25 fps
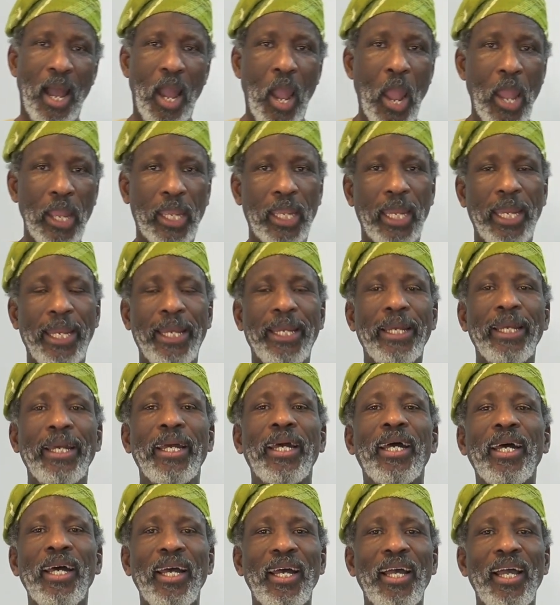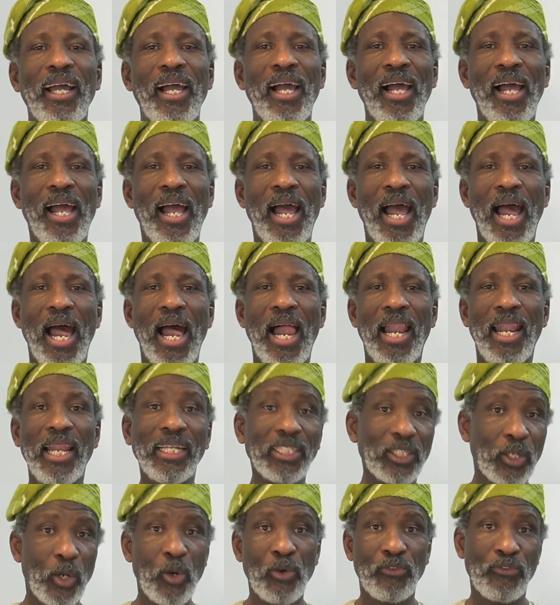Okay,
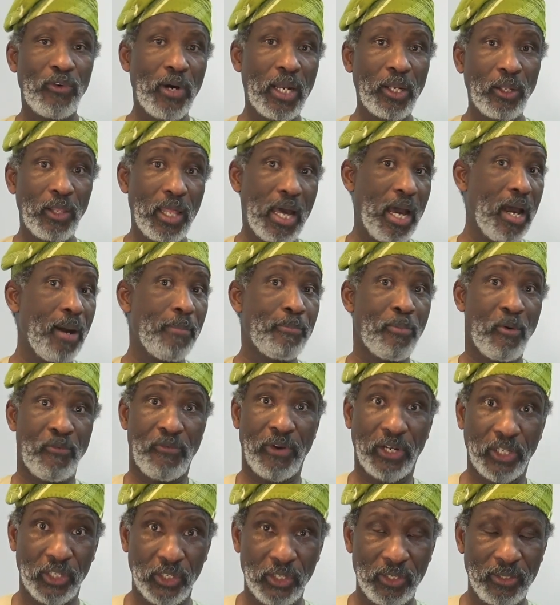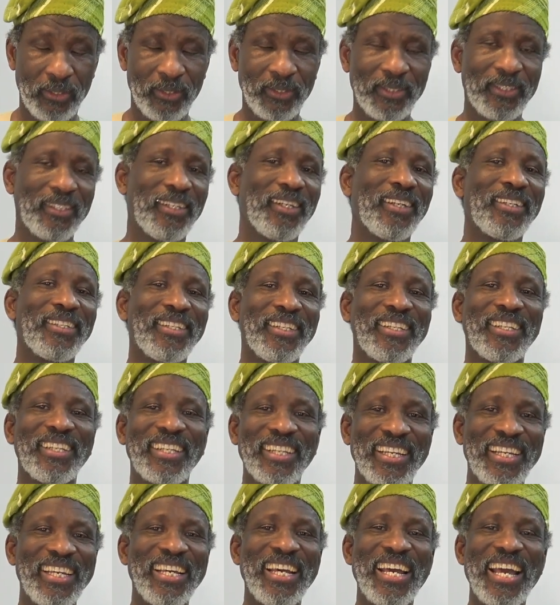let's go to another profession.
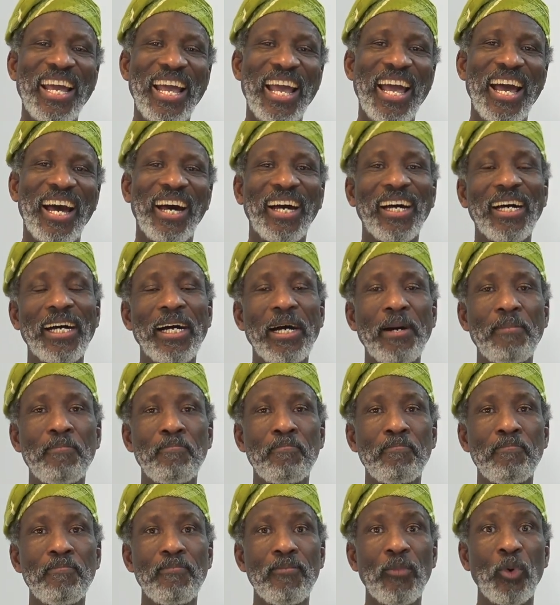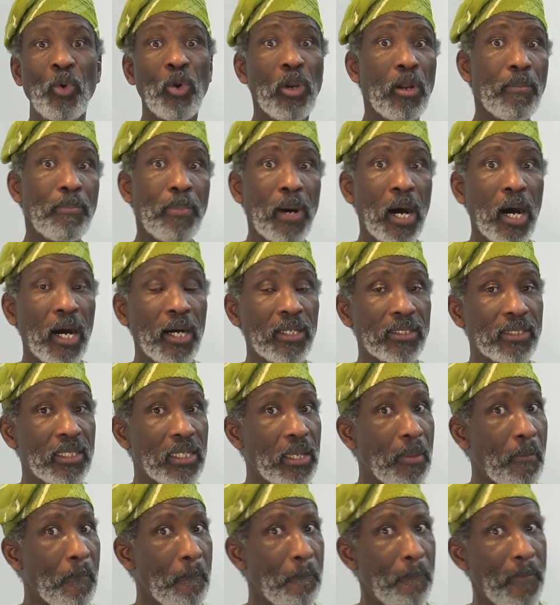What about
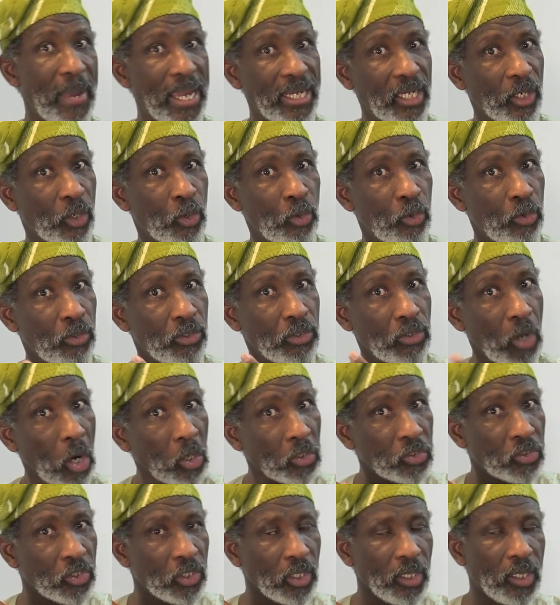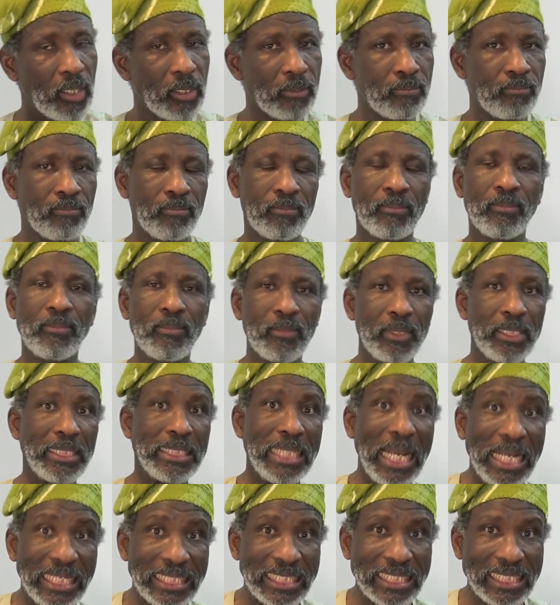a medical doctor?
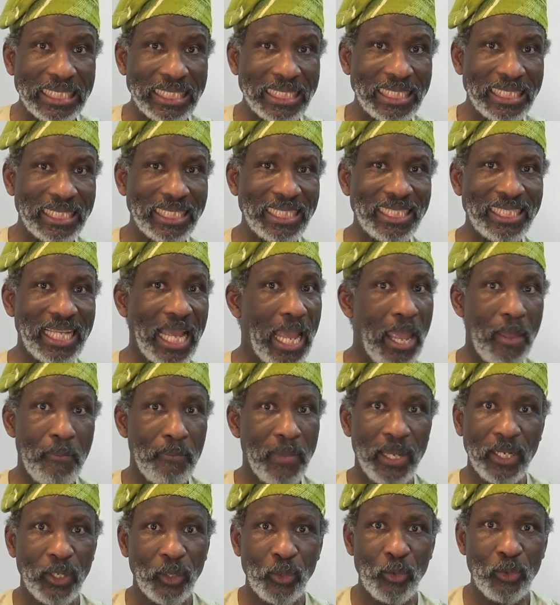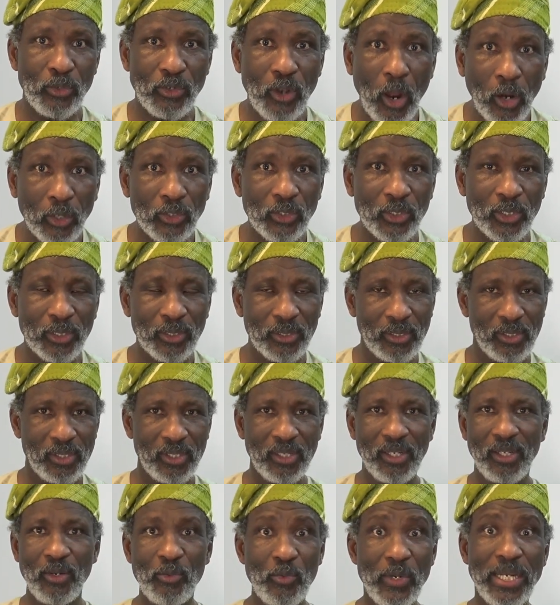Yes, a medical doctor.
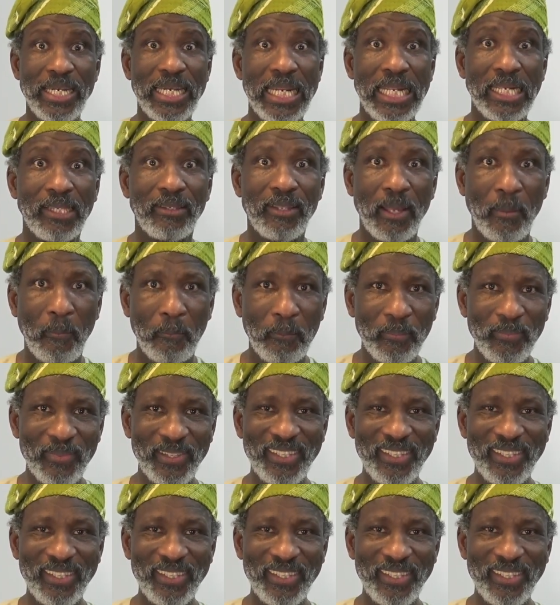We need them.